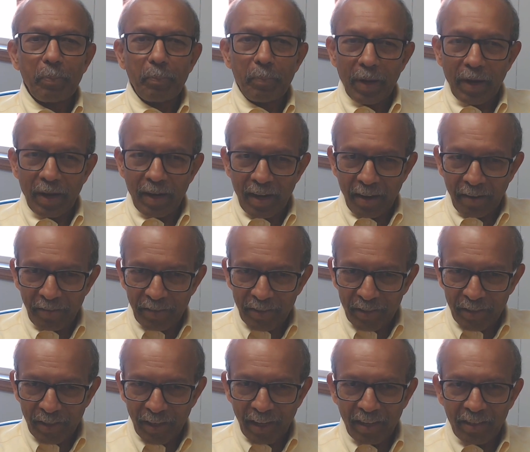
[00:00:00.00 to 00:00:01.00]

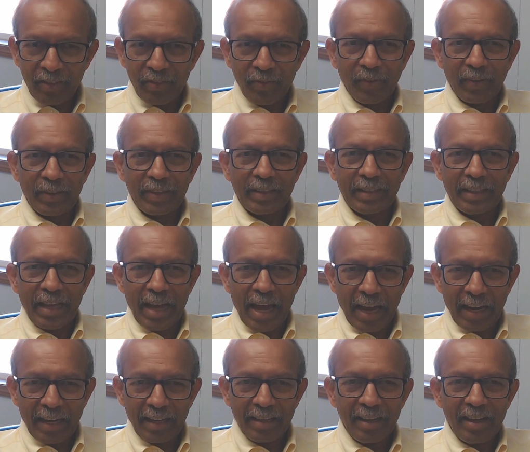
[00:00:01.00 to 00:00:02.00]
ourselves for that,
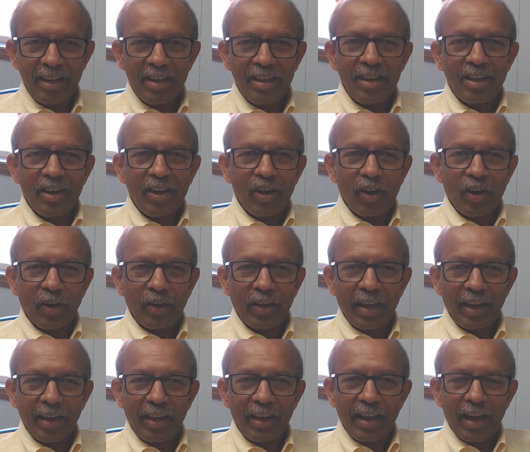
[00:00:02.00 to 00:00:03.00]
okay,
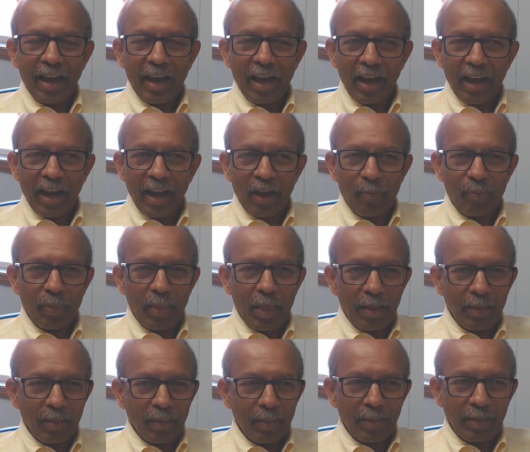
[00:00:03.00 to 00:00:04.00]

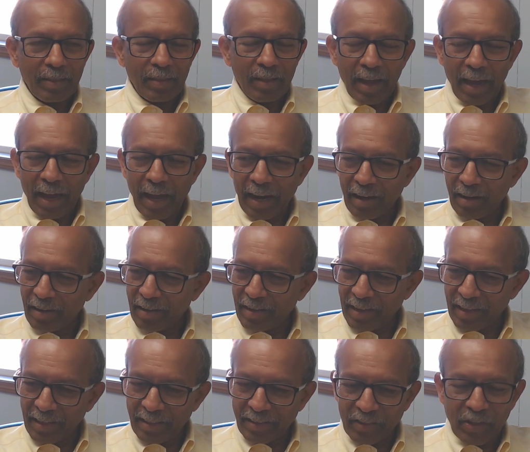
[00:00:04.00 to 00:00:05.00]
and
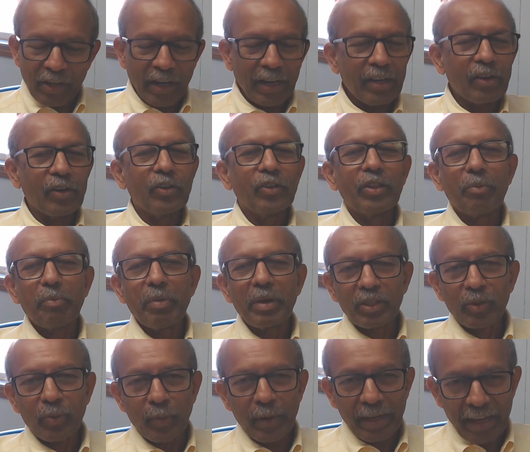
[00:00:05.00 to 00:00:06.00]
try to do the best we
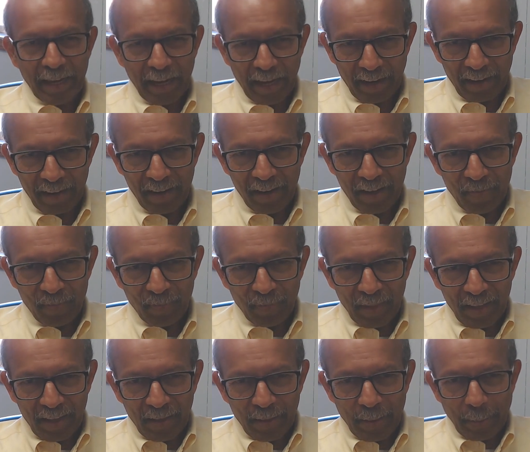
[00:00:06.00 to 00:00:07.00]
can.
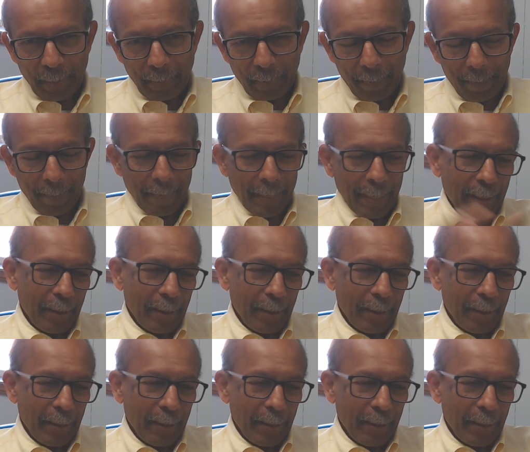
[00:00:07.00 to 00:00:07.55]
So,